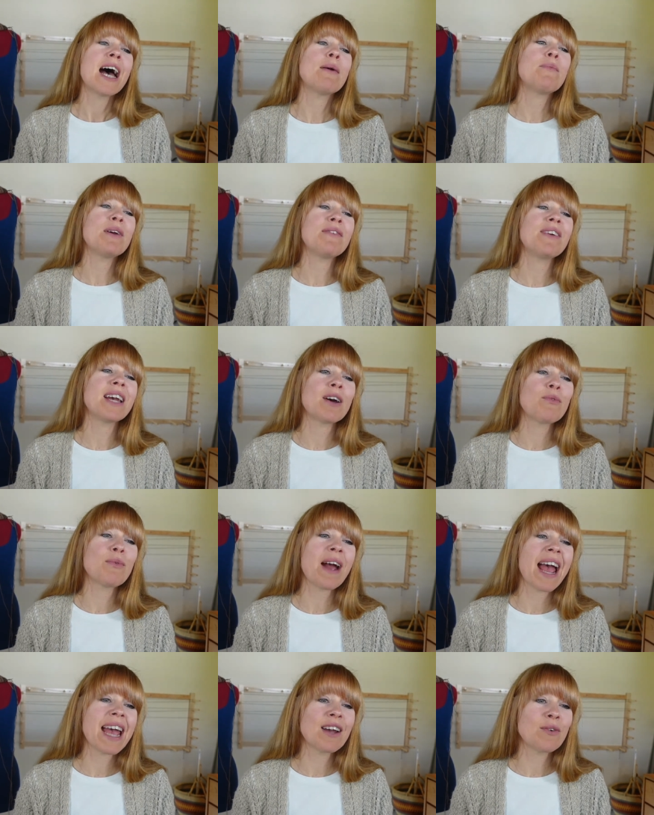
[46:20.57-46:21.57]
I'm weaving a
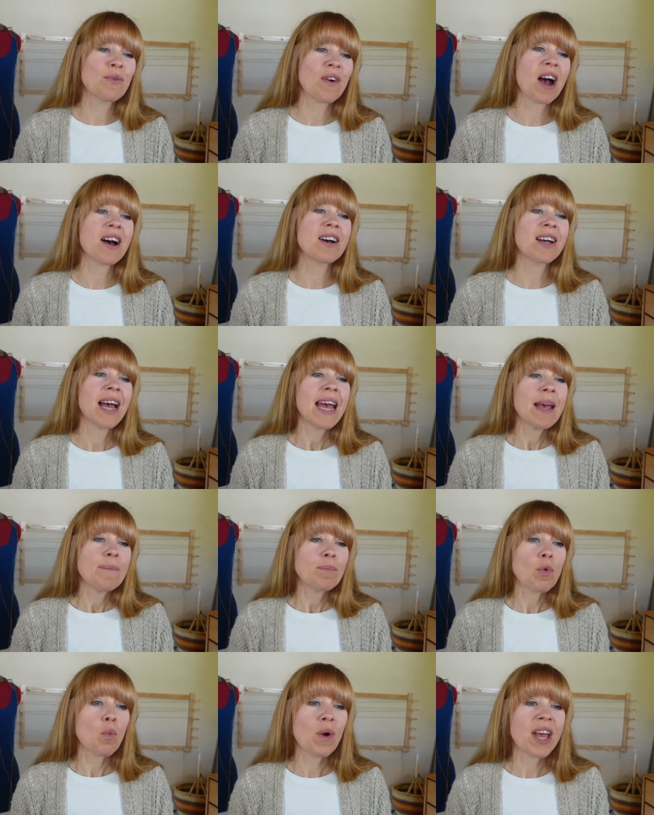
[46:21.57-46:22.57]
rag rug
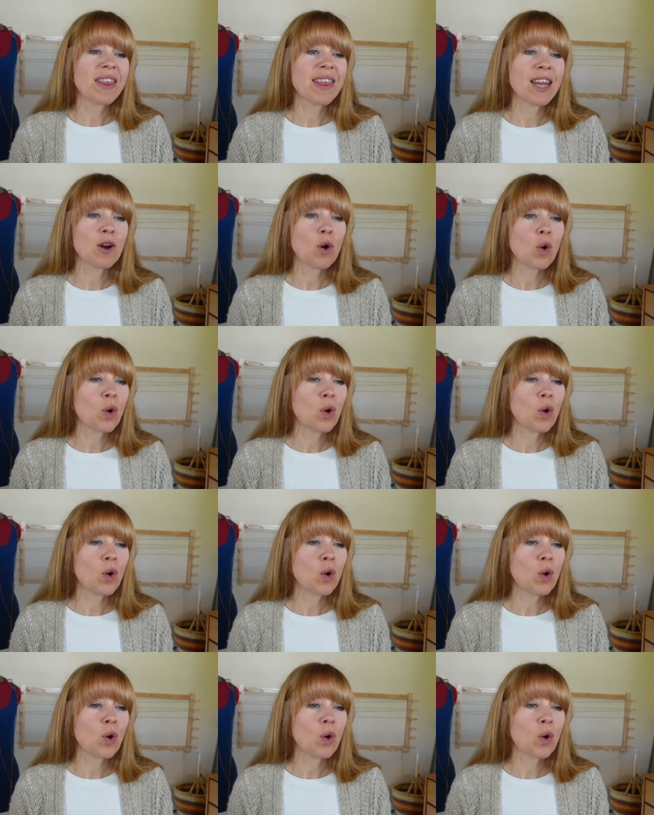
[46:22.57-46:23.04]
with an